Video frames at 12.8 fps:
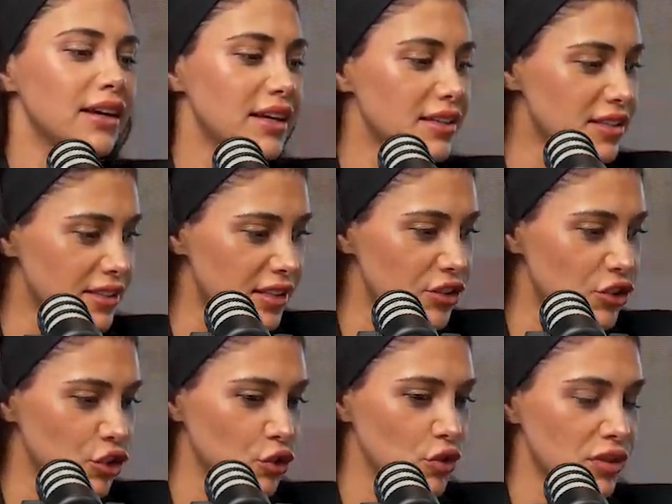
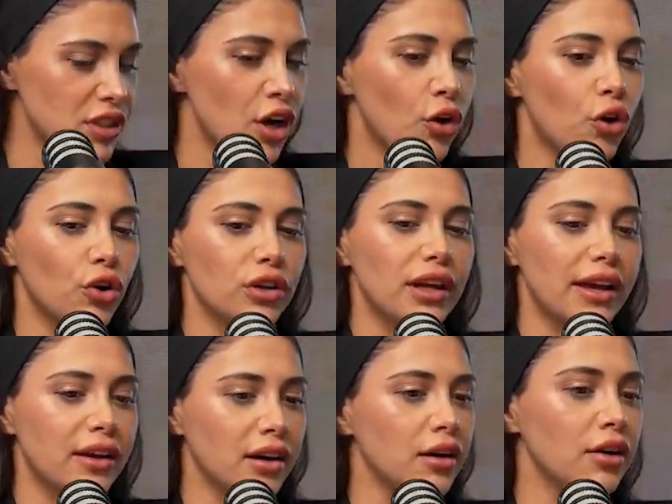institute or
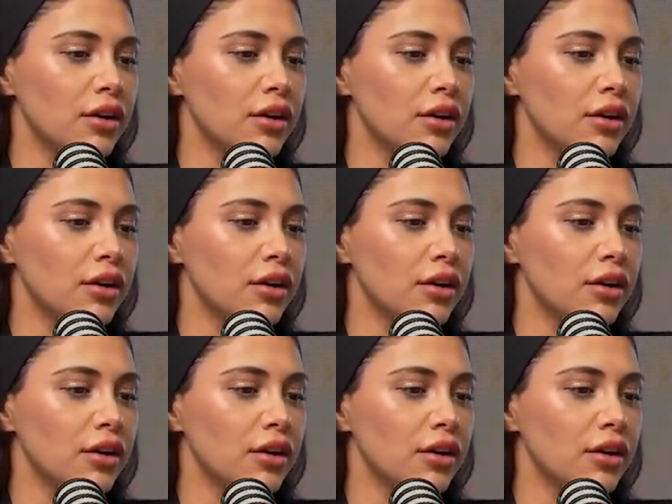like